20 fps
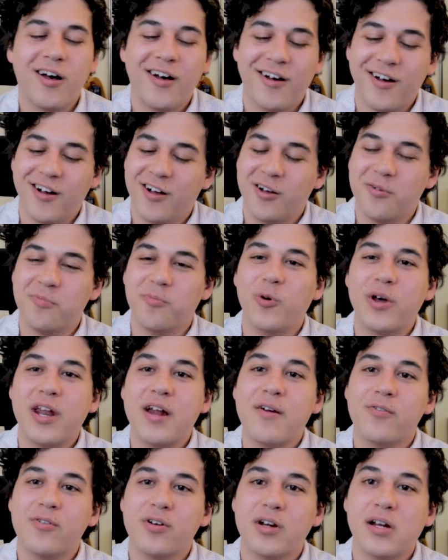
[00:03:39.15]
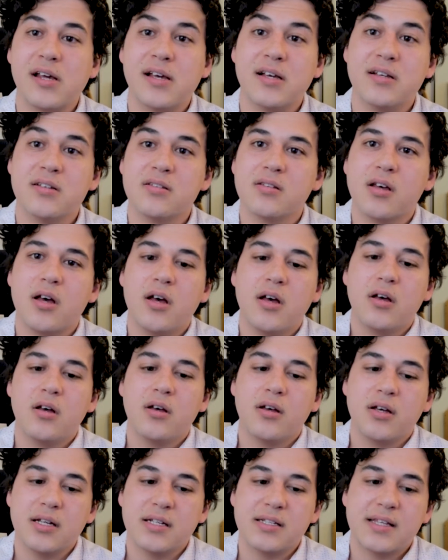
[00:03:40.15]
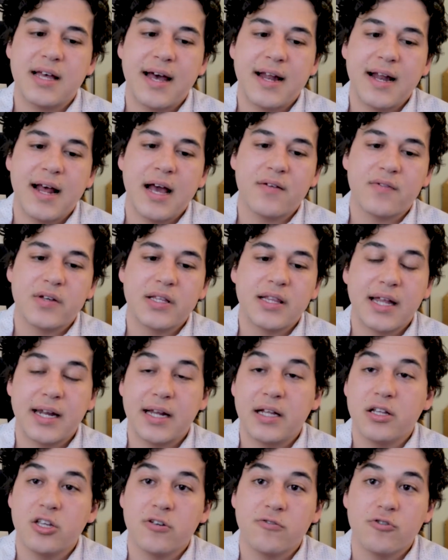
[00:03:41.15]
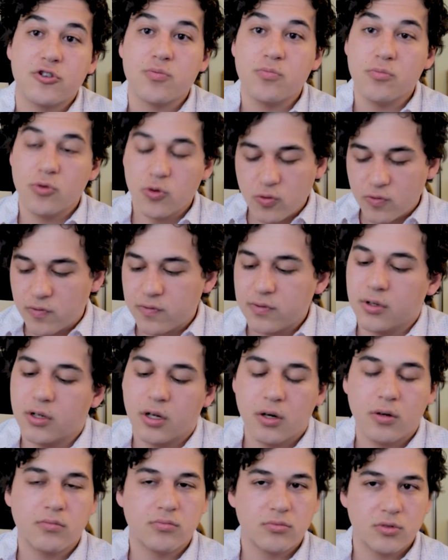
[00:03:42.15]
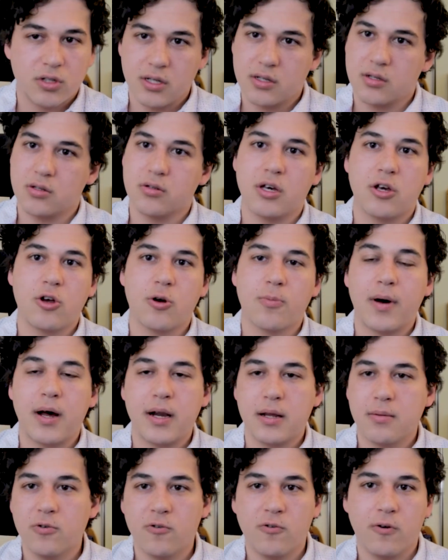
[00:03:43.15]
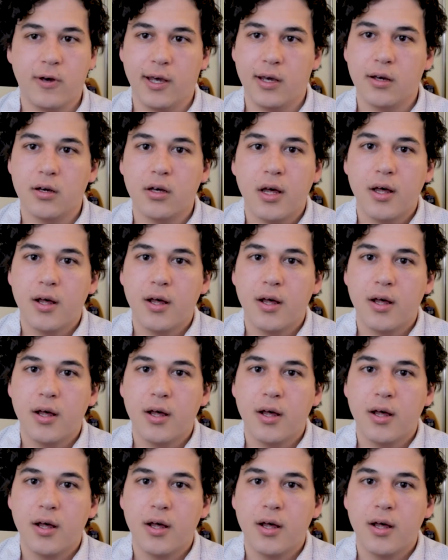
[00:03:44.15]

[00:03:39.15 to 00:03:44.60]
whatever it is that having that idea, just move, just get your body moving.